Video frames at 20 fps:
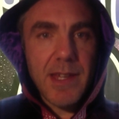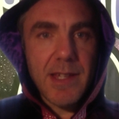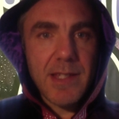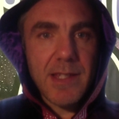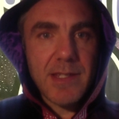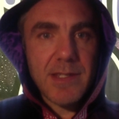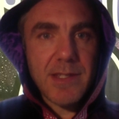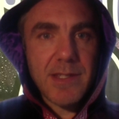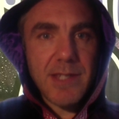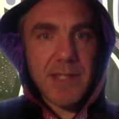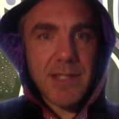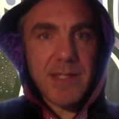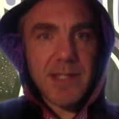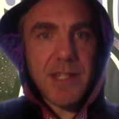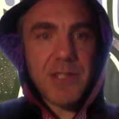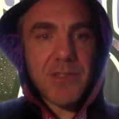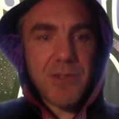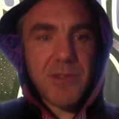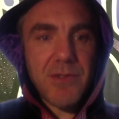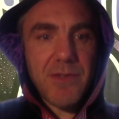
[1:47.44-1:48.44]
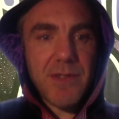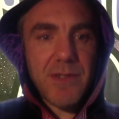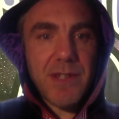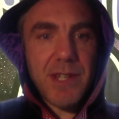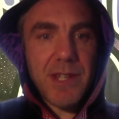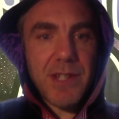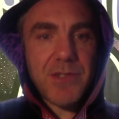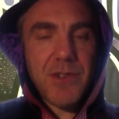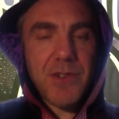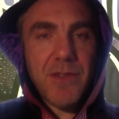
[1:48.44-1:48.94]
So this intro
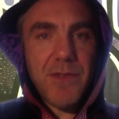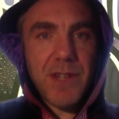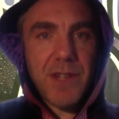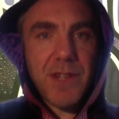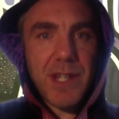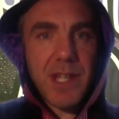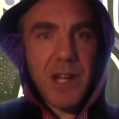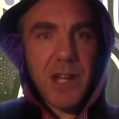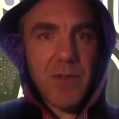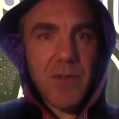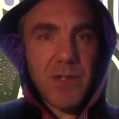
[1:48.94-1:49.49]
intro video